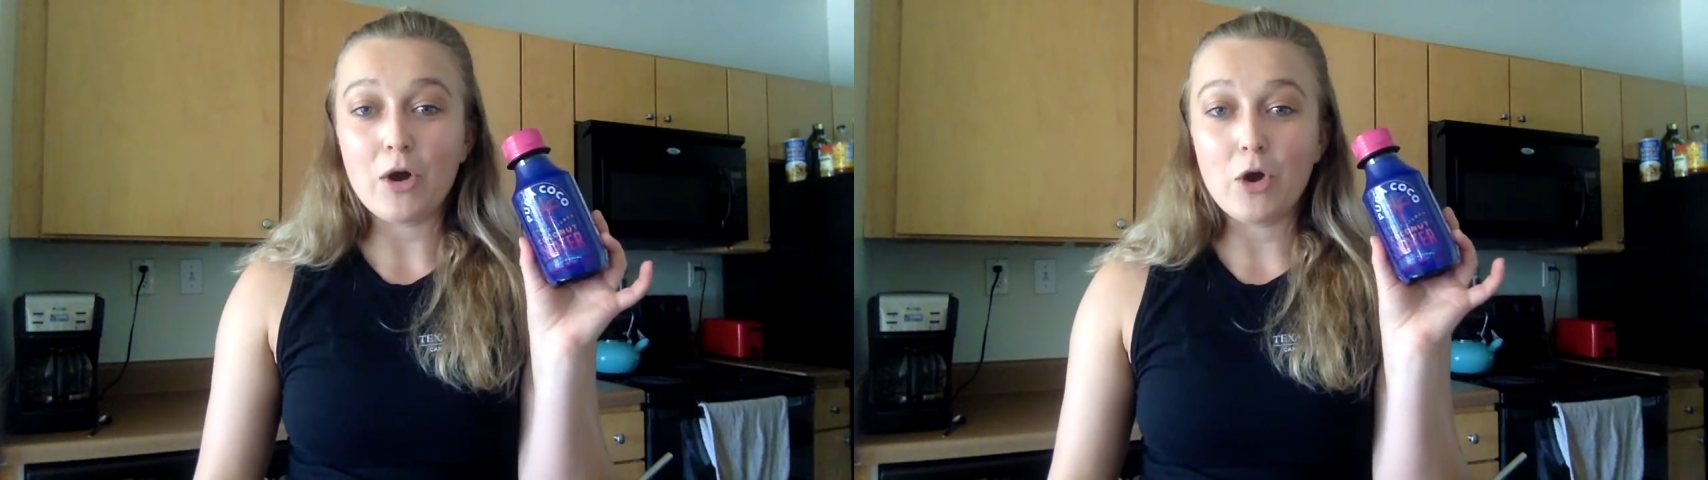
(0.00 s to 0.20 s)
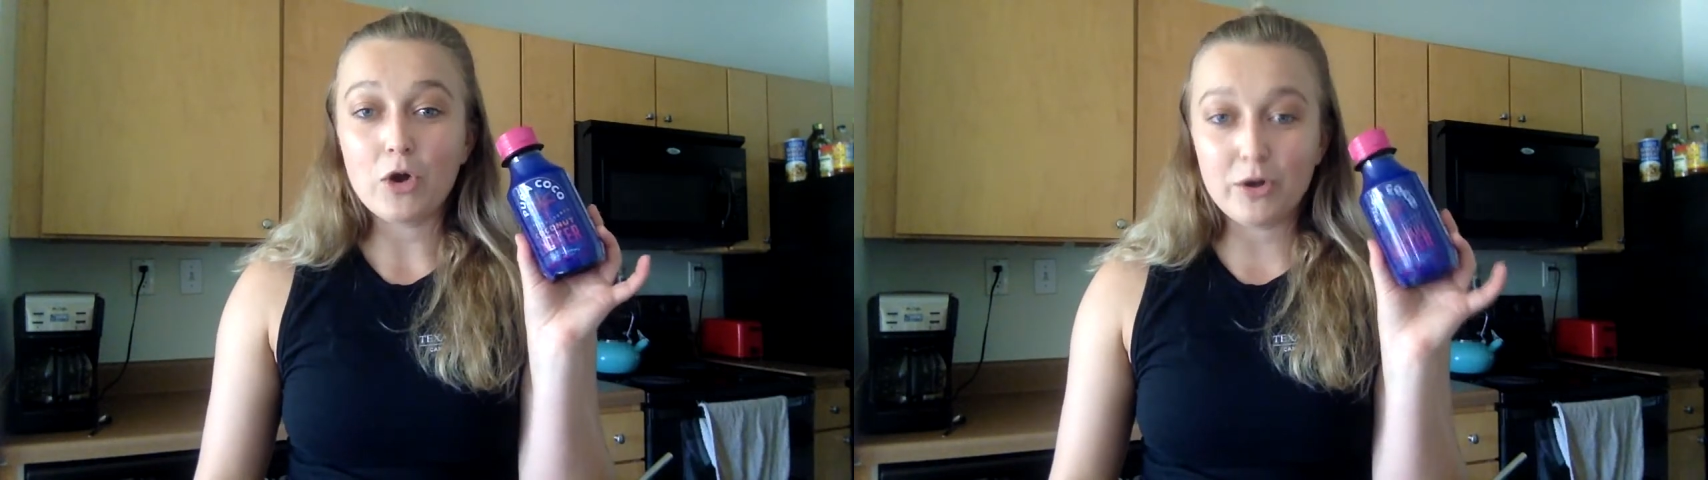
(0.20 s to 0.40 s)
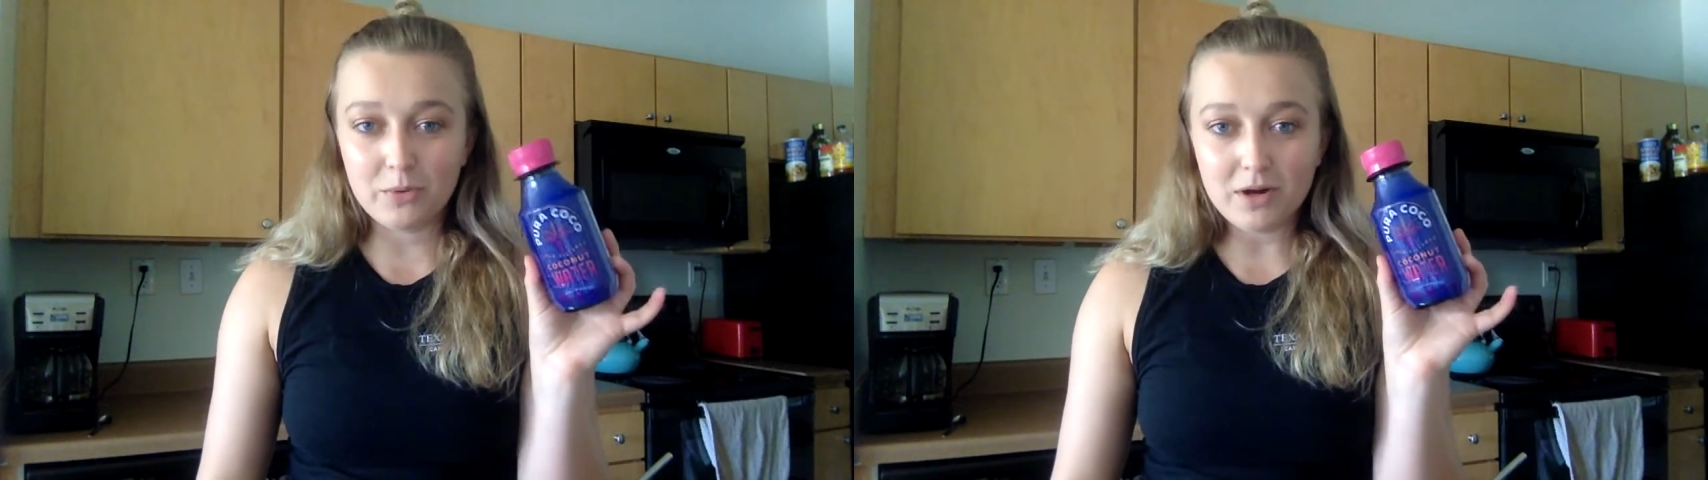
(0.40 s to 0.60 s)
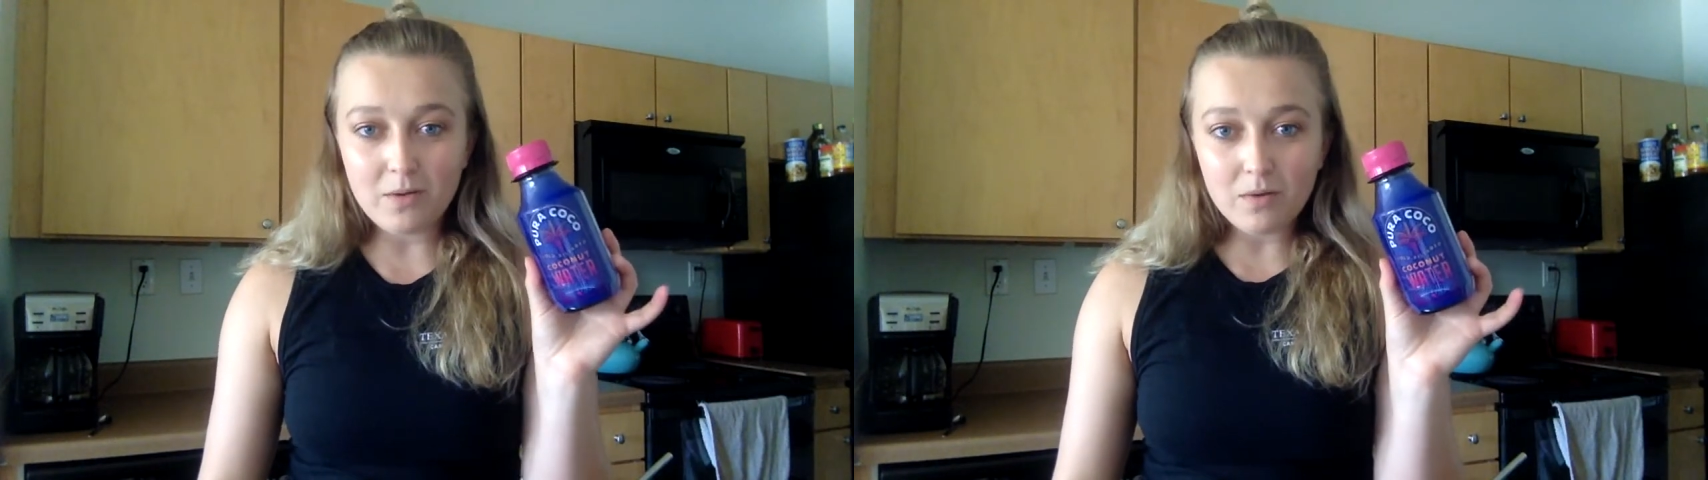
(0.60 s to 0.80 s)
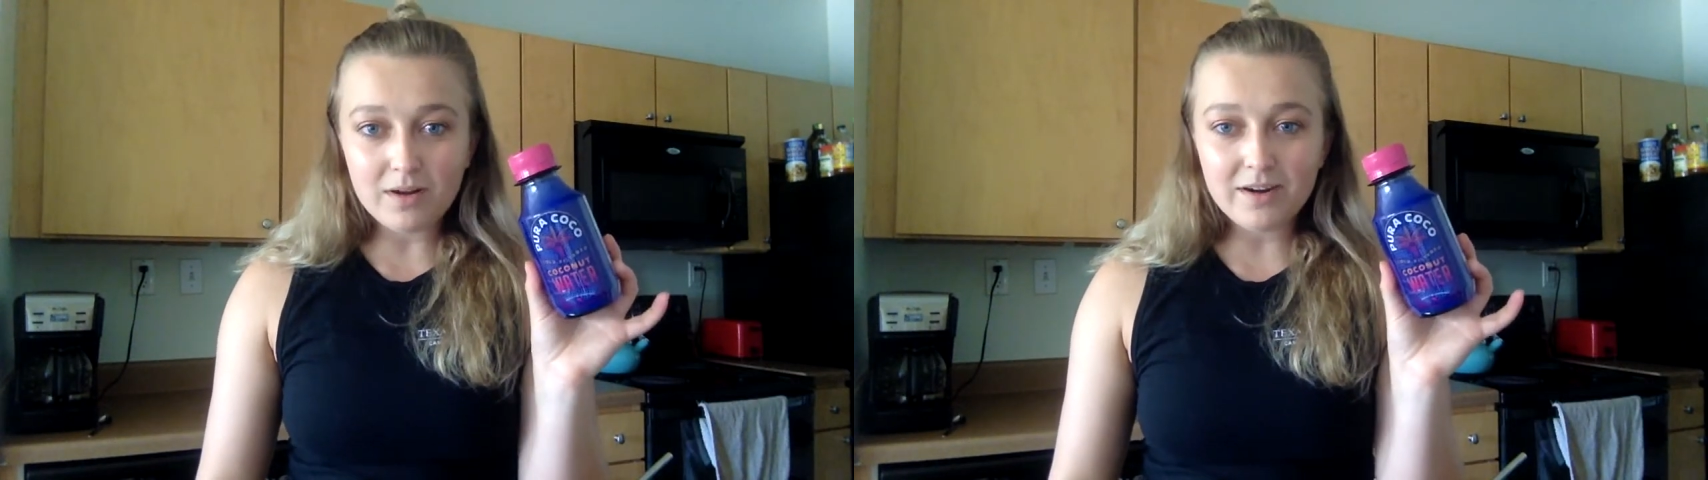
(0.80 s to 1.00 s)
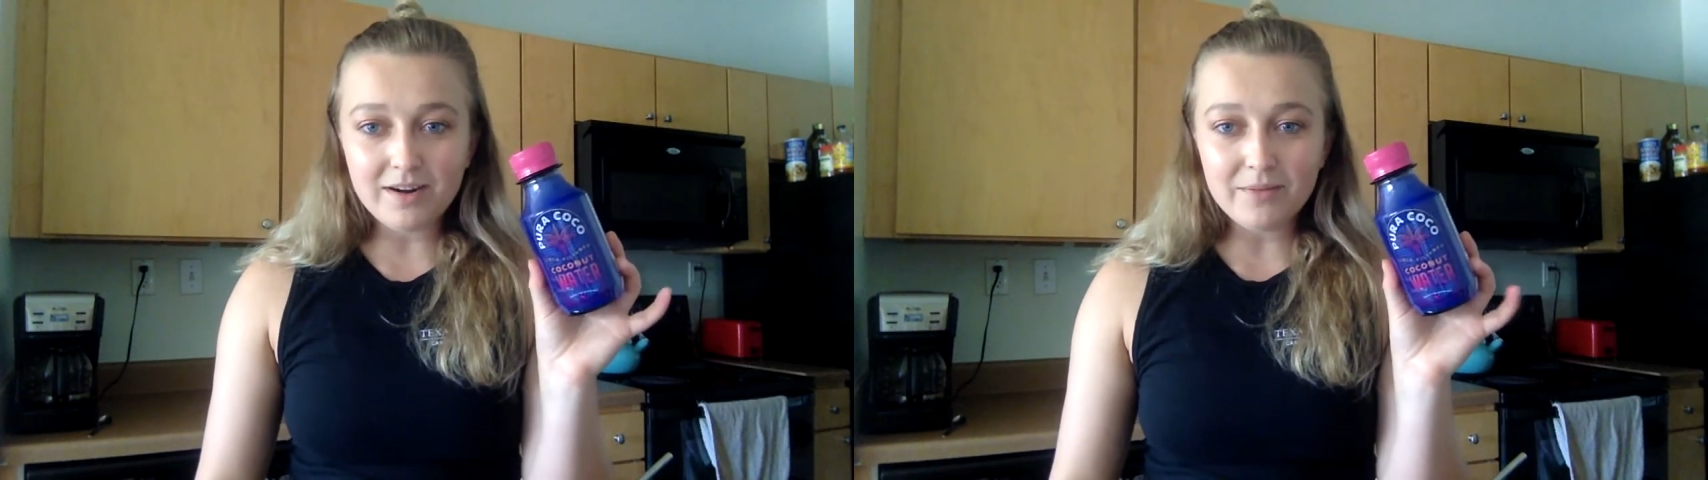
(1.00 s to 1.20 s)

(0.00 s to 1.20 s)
coconut water